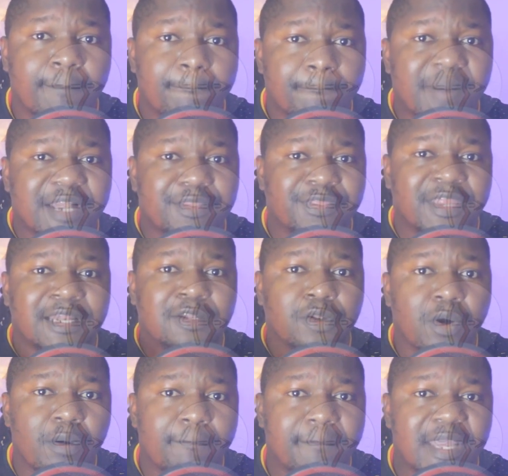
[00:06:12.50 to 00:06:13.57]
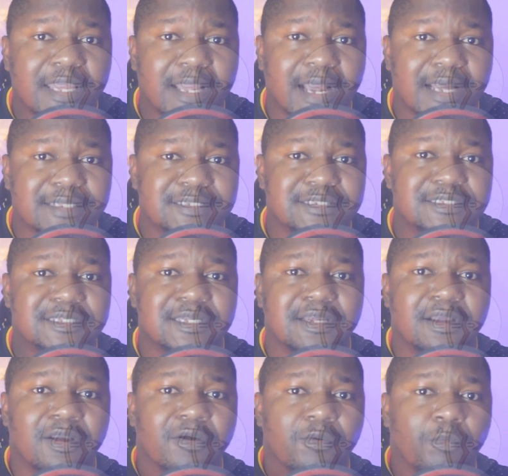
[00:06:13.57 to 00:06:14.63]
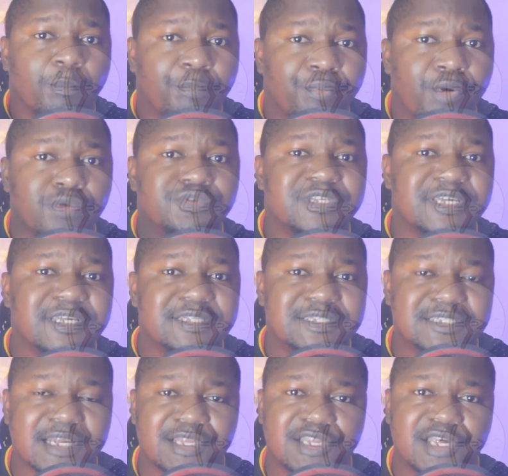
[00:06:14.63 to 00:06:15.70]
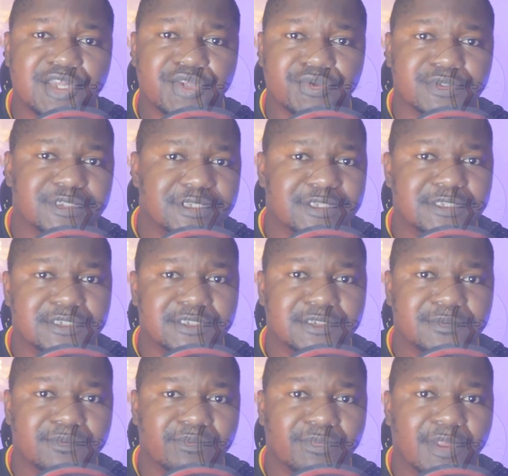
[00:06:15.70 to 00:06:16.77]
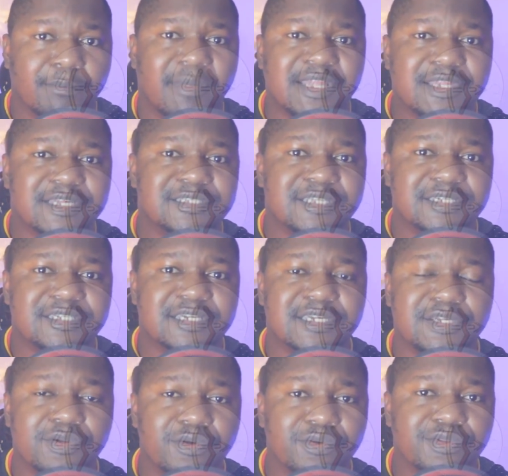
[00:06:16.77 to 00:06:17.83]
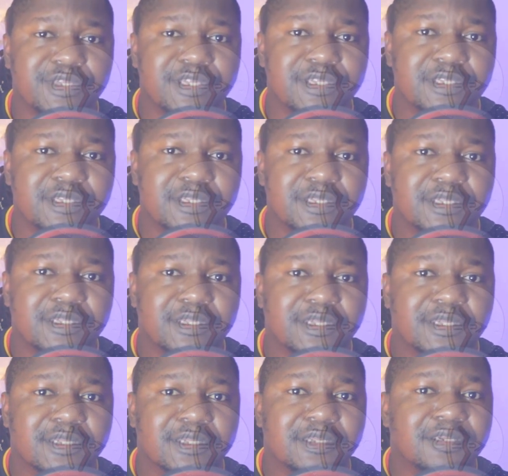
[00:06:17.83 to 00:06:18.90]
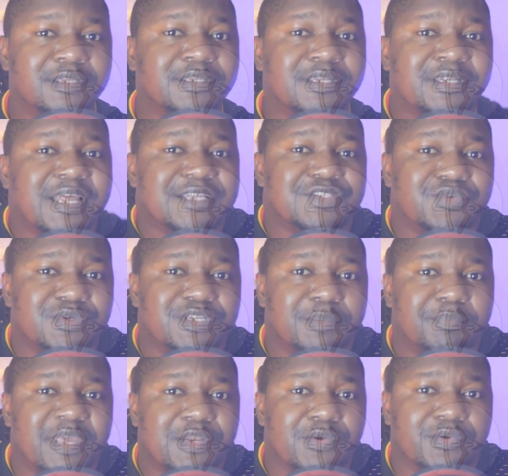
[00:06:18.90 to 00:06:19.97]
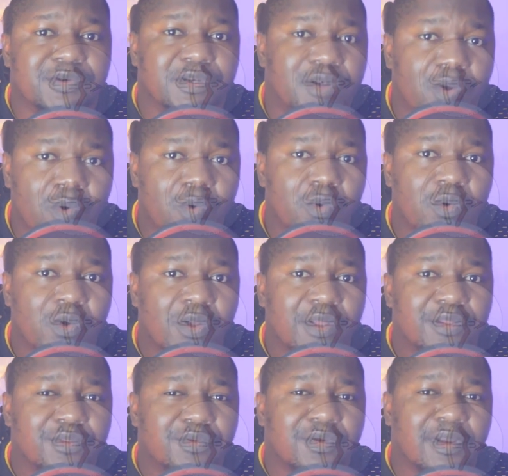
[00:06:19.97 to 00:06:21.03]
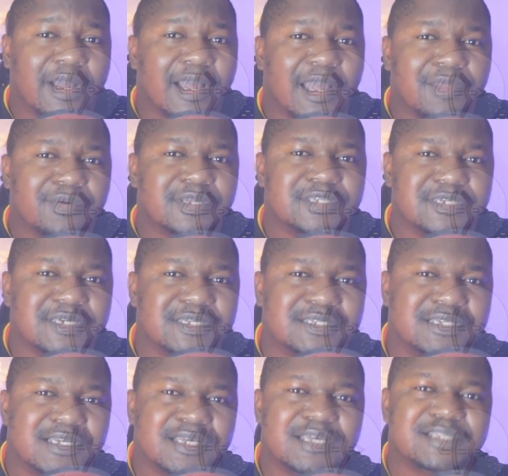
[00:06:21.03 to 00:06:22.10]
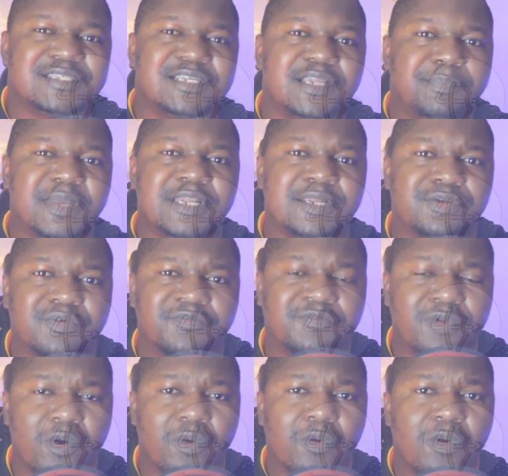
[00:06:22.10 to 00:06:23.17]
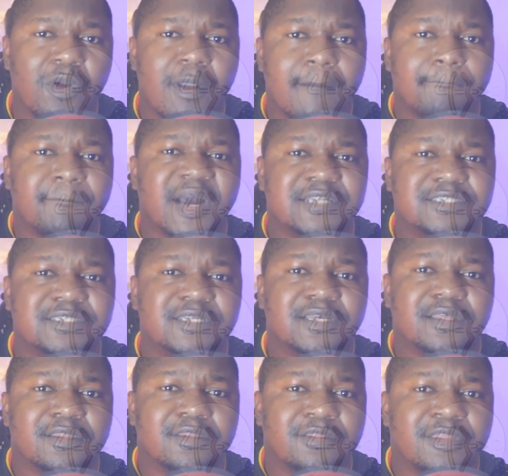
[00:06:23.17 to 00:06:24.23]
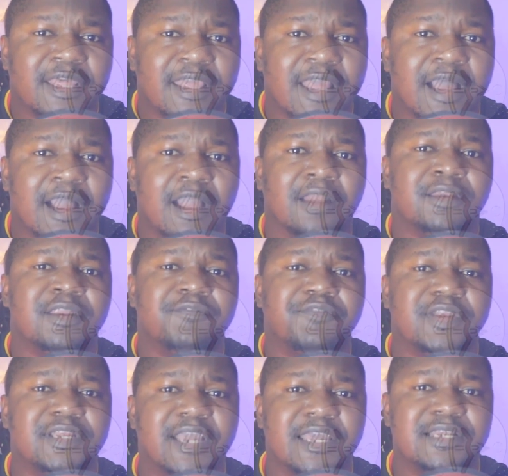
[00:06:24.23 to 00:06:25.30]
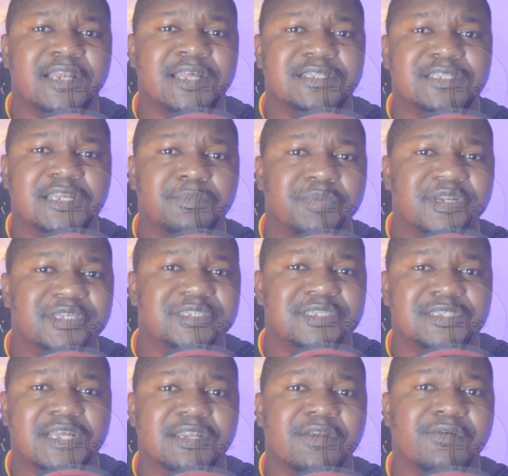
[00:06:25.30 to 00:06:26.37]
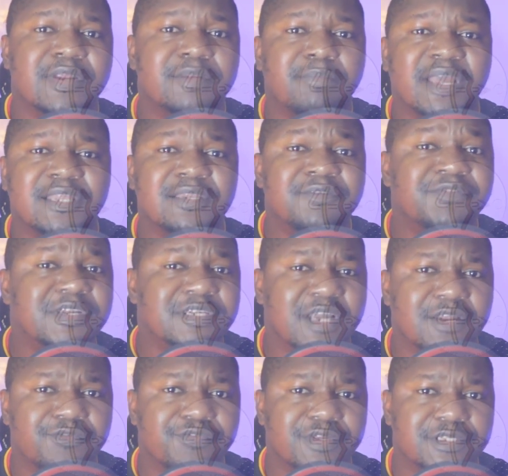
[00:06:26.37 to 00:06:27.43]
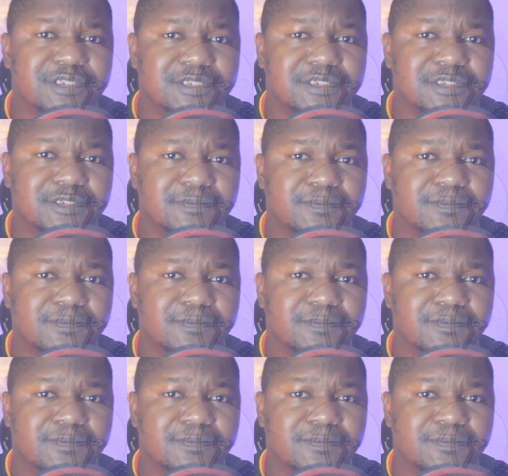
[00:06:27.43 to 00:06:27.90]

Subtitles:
But the lawmakers brought in suggestions, much as the technology does not depend on law. Are you getting it? It's independent of law, but there are different guidelines and policies that are run by different countries.